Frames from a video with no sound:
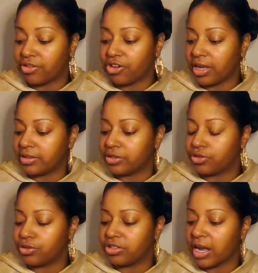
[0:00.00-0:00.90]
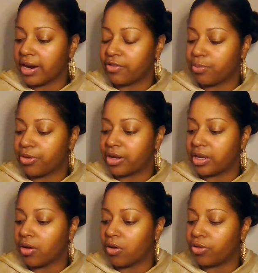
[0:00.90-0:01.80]
chances, you're tired of putting
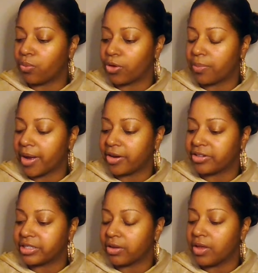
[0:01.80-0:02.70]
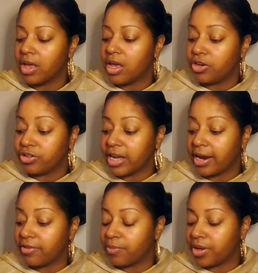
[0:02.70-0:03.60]
in all the work by yourself, you're
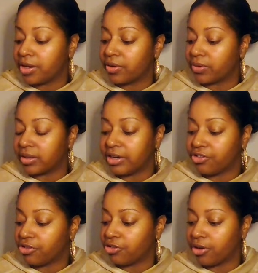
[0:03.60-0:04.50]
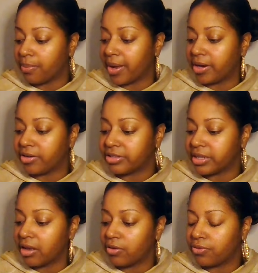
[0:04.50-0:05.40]
tired of being in a relationship by
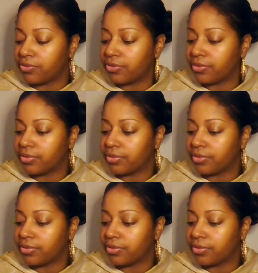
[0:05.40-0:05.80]
yourself.